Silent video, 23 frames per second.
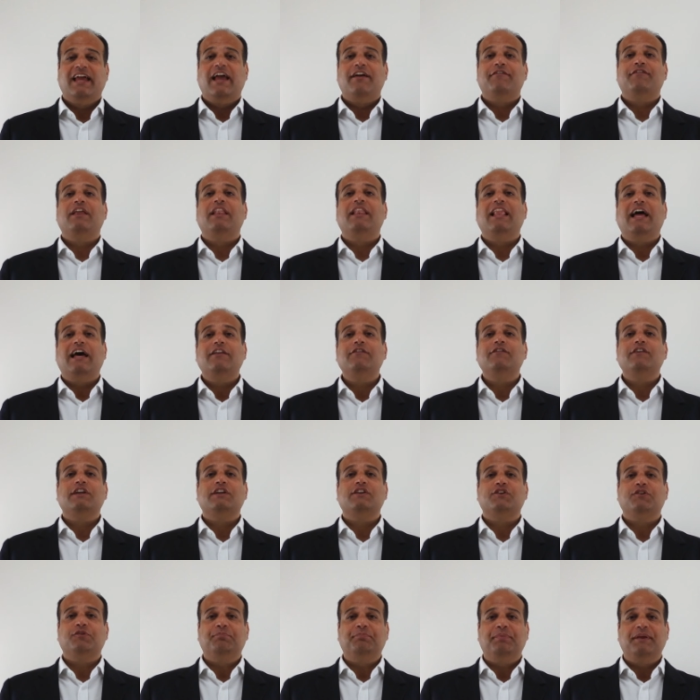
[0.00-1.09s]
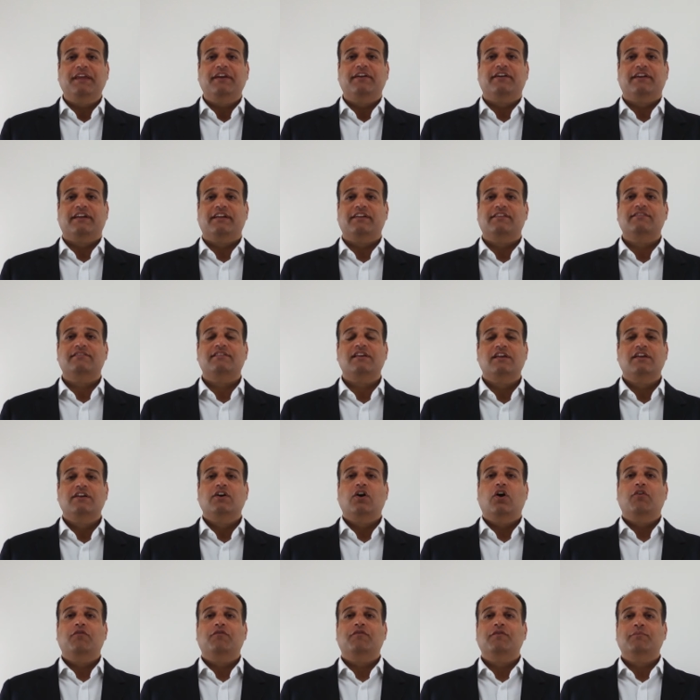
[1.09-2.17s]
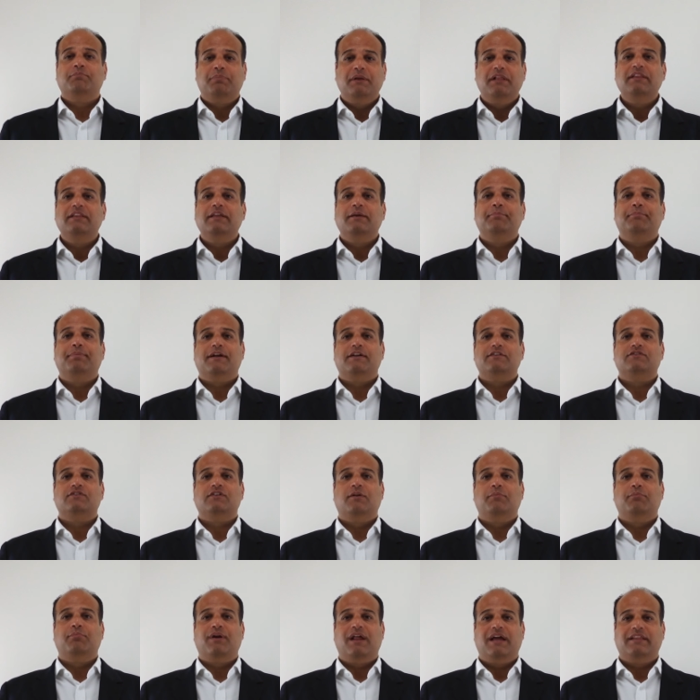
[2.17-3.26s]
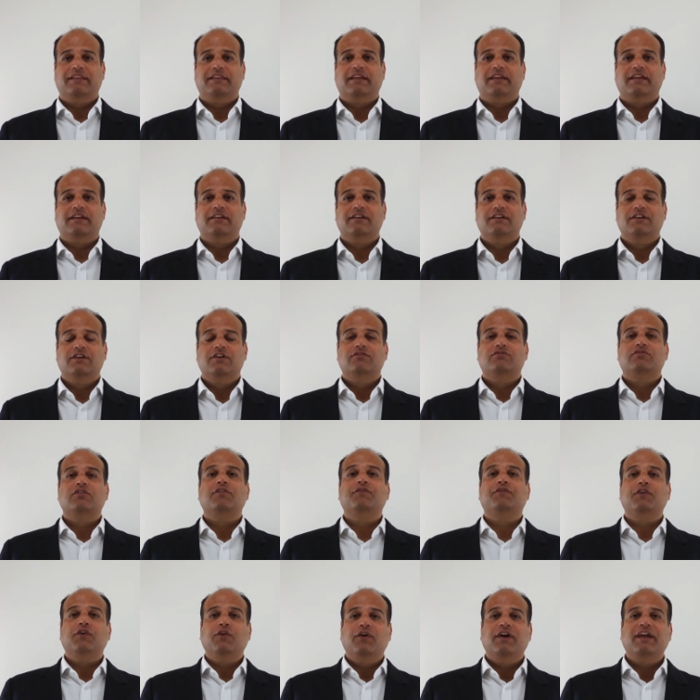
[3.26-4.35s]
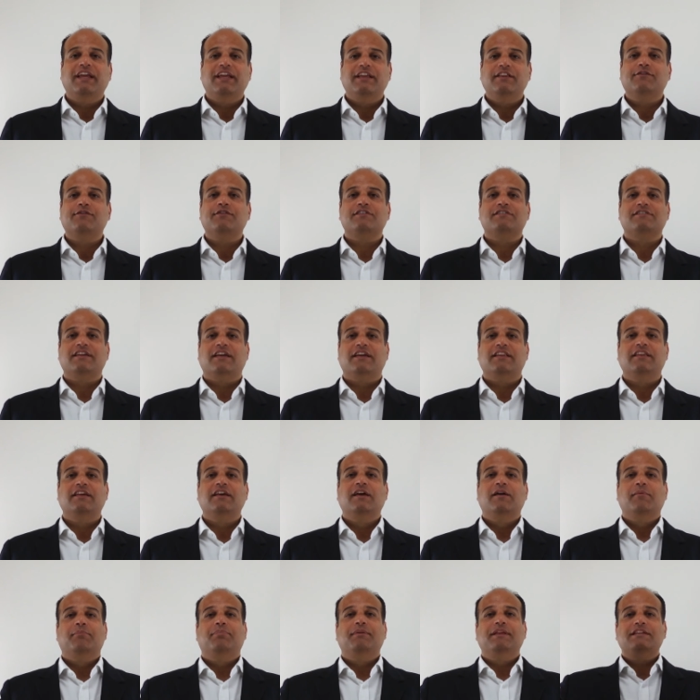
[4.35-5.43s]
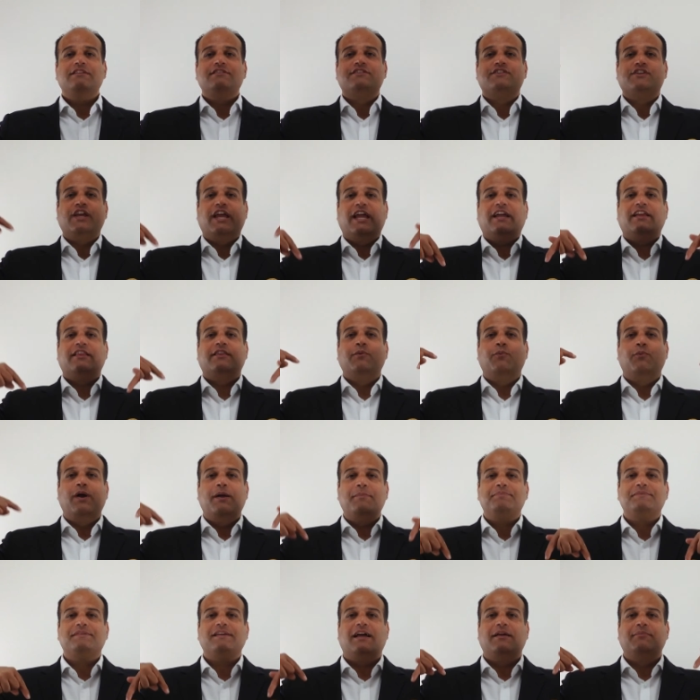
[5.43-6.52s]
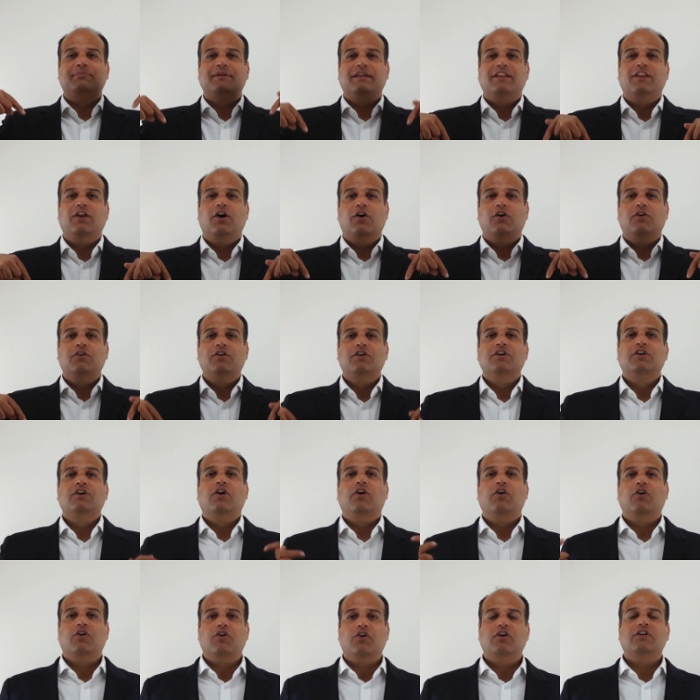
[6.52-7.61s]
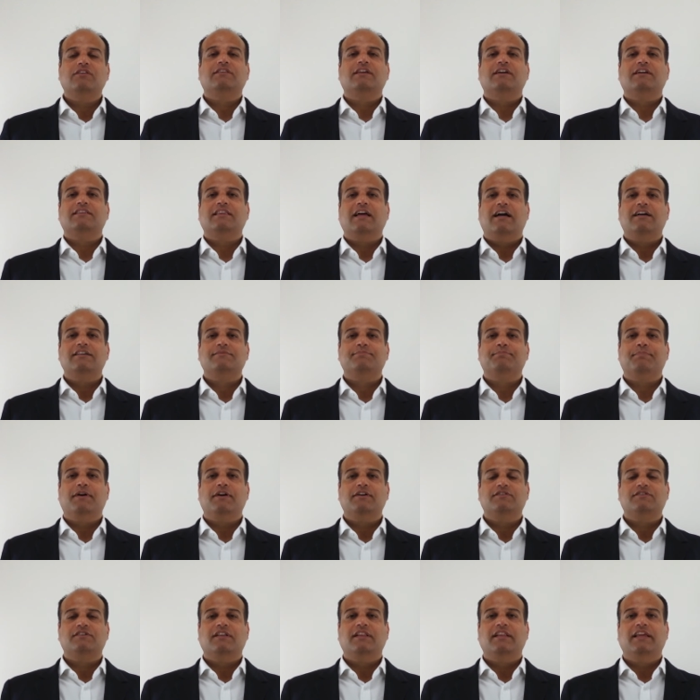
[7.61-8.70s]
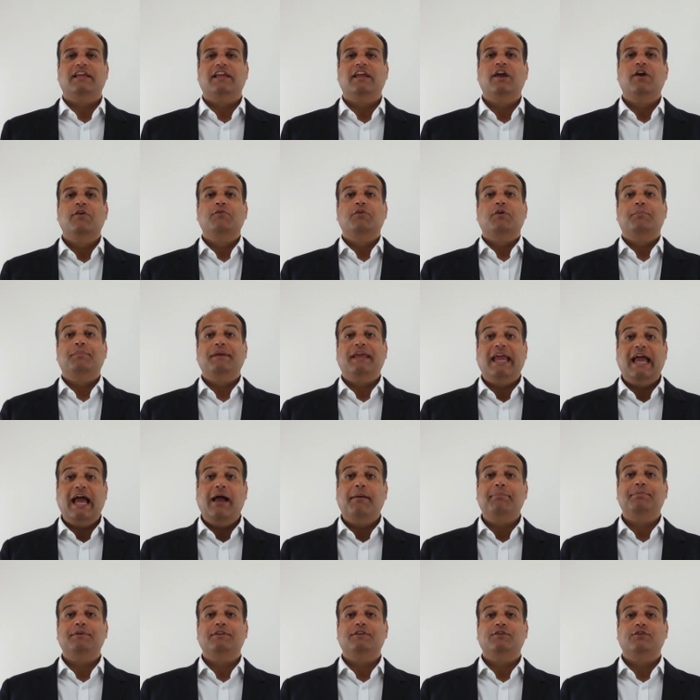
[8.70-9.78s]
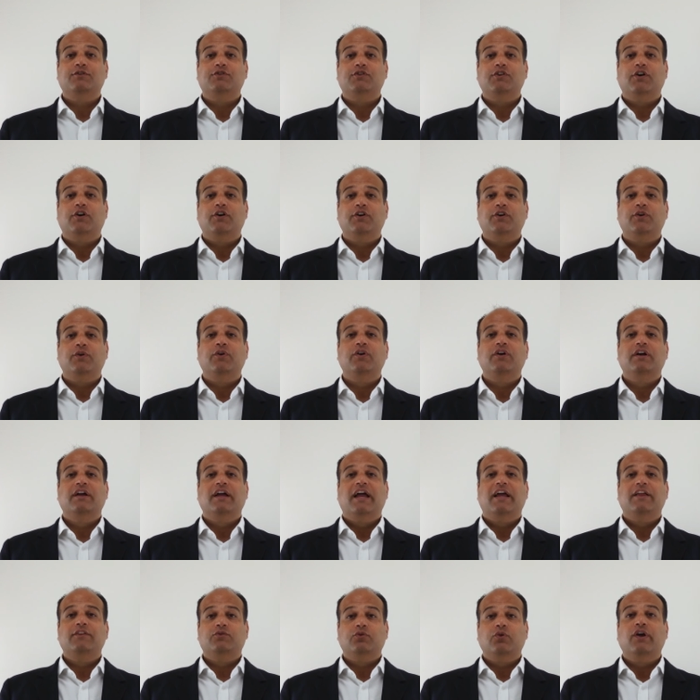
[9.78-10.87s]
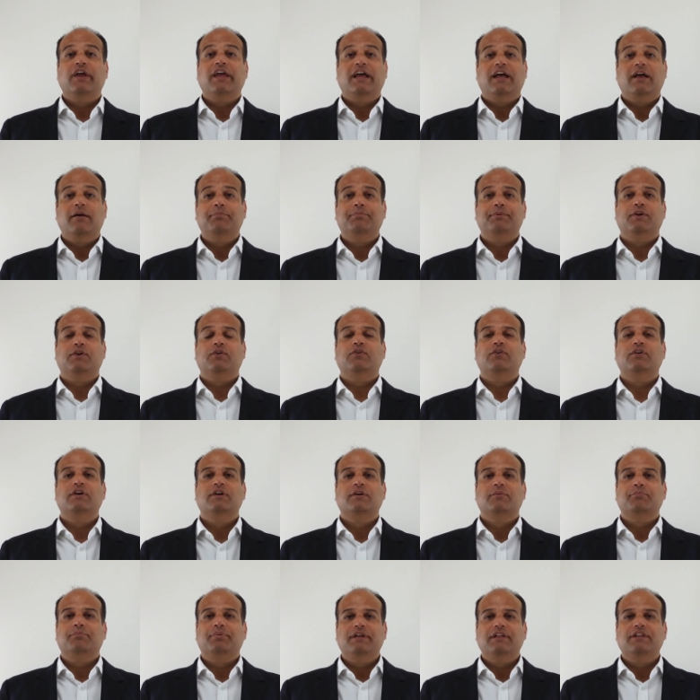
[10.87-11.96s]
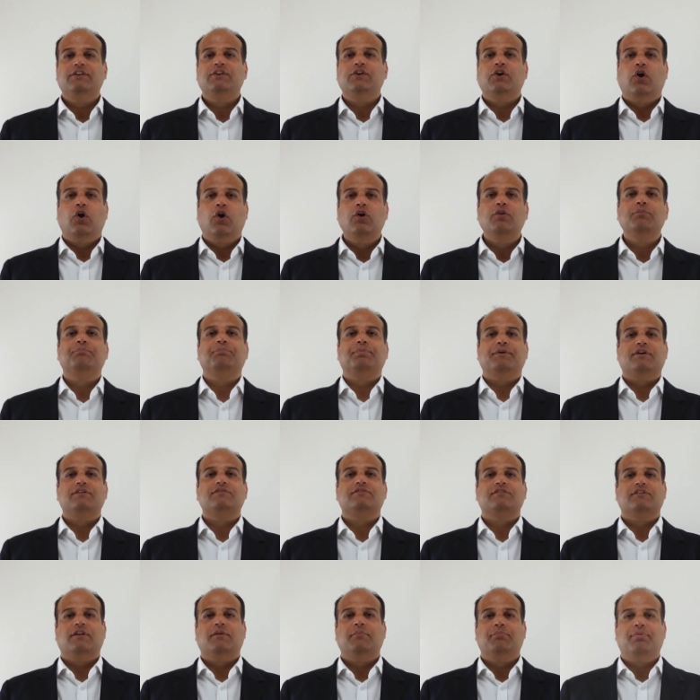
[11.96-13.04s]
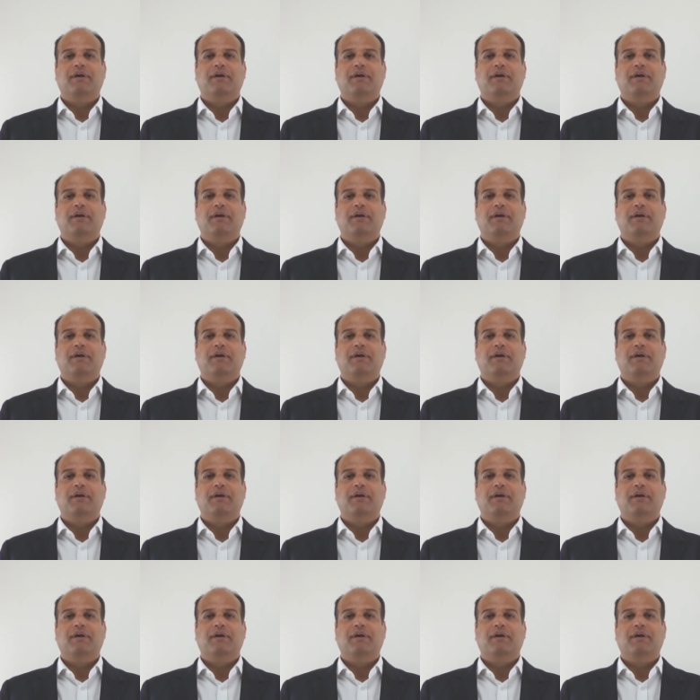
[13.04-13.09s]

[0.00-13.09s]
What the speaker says: have a lot of experience of building personal branding. So if you are interested, please check the website below or contact us personally. We'll be happy to show you and to help you build your own personal